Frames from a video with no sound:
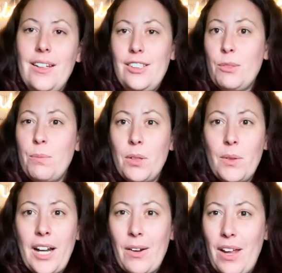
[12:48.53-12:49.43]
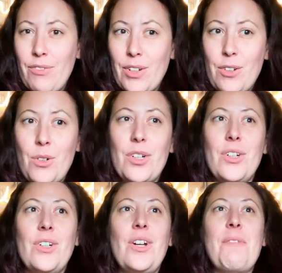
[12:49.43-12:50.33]
to put one out every
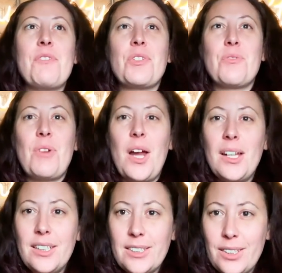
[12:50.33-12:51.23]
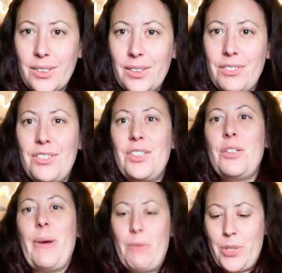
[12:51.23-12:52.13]
quarter. I'm trying to do
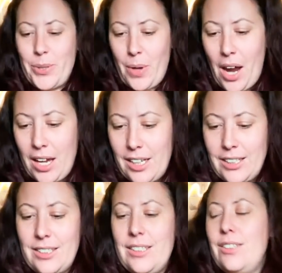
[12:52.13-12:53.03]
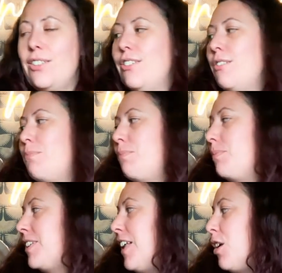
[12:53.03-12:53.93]
YouTube. I'm trying to
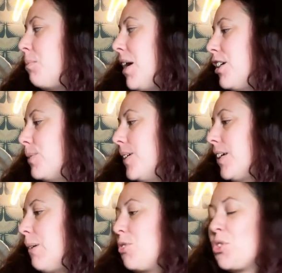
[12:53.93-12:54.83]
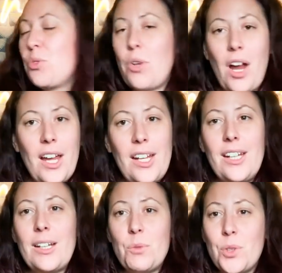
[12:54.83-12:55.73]
sell on Poshmark. I'm
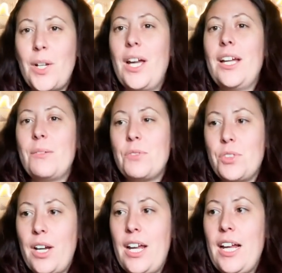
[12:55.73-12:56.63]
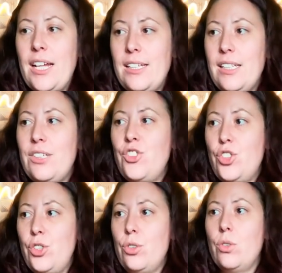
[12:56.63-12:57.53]
trying. I need
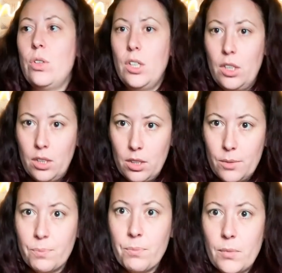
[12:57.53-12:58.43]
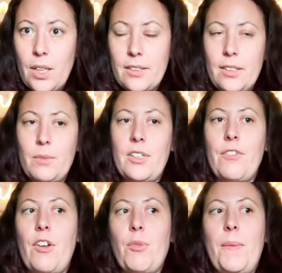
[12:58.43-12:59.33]
to get some stuff
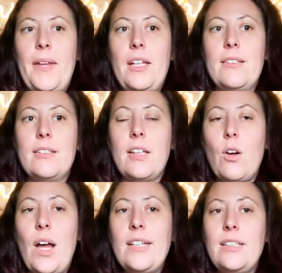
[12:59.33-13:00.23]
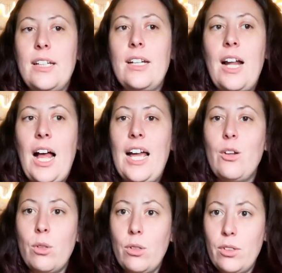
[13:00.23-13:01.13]
off my plate. So I did
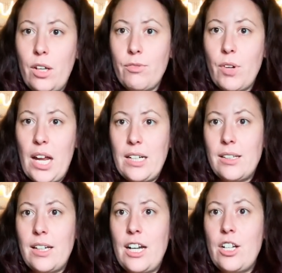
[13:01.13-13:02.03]
hire a friend that I